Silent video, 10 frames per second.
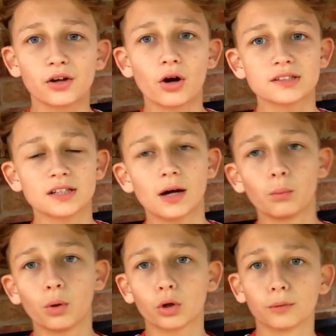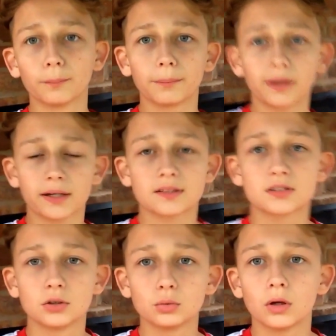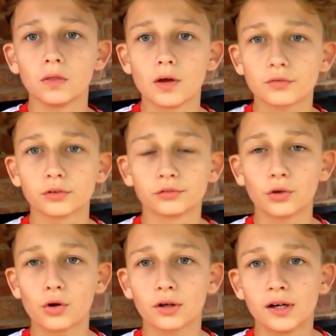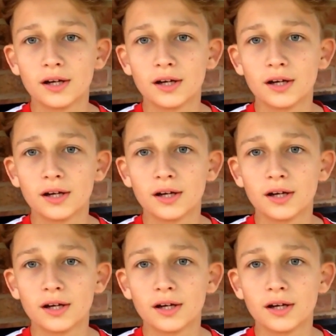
guys, and welcome back to another vlog.